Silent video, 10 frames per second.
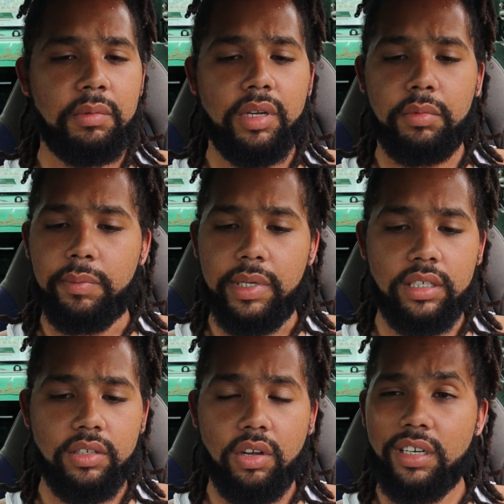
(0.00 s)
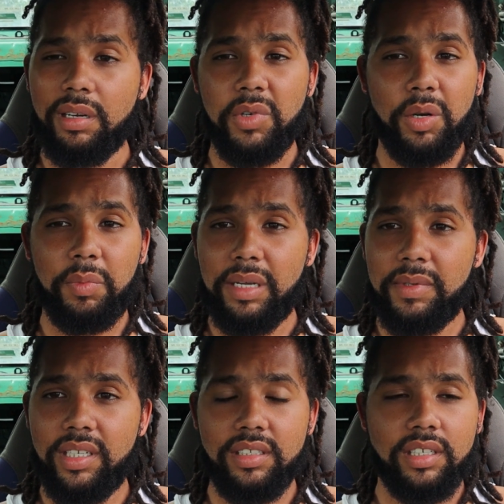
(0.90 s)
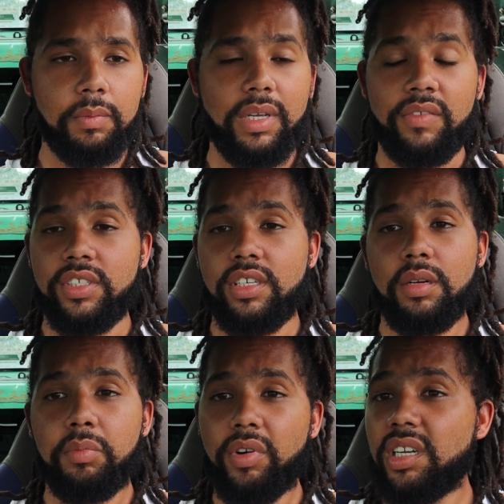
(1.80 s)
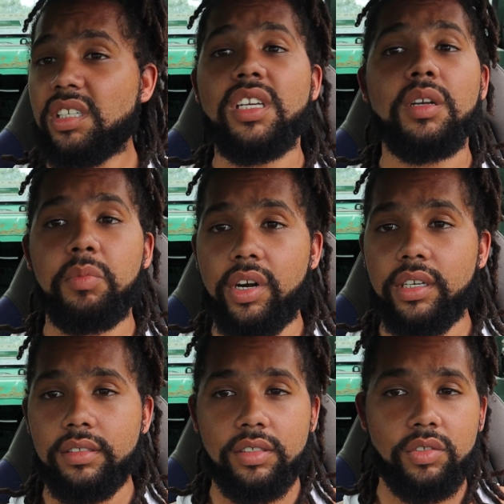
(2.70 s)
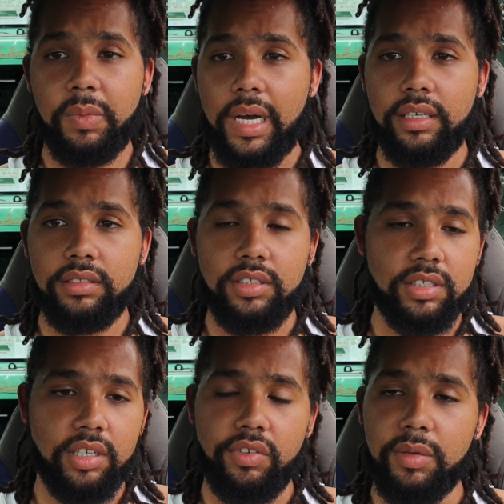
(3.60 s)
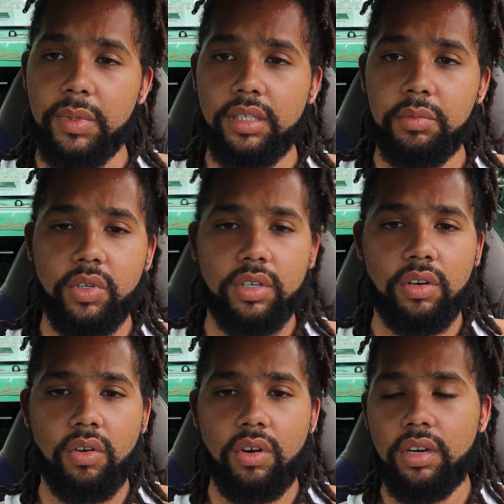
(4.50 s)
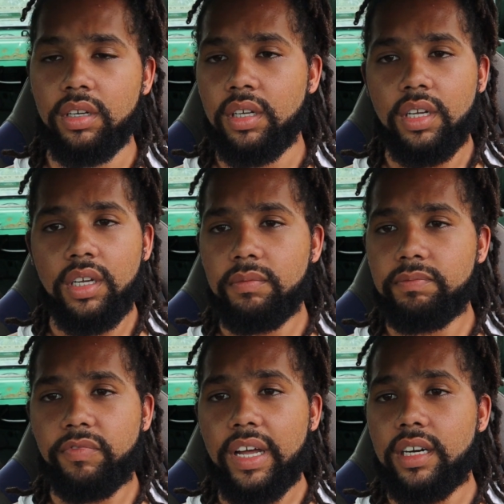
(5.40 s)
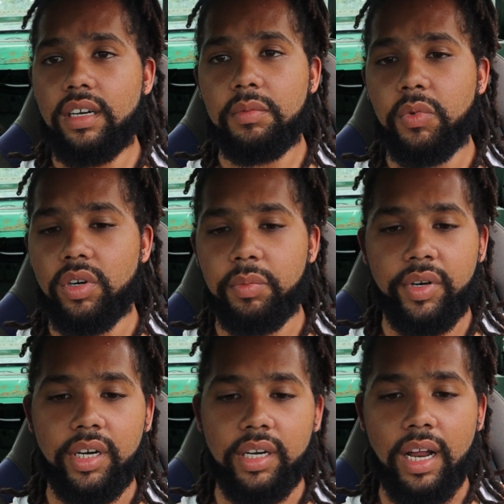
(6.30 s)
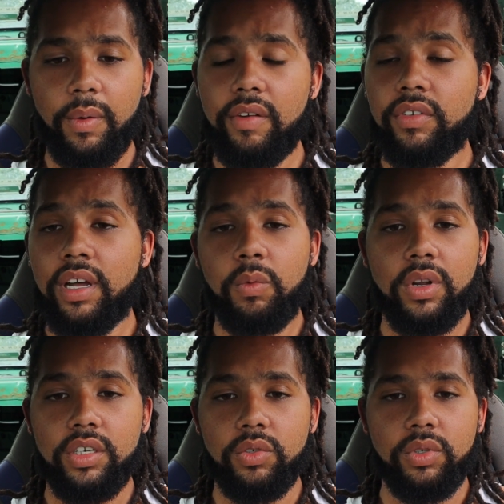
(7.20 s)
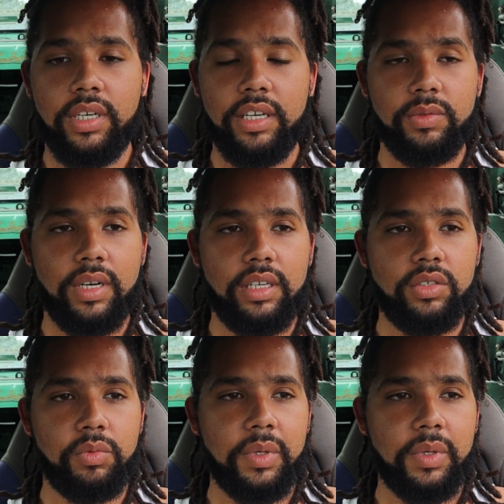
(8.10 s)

I'm going to be beating on it. I'm not babying this up. If it's going to break, it's going to break. It's too bad. Just going to rebuild the motor or find another motor to put in it. However I want to do it, that's what I'll do.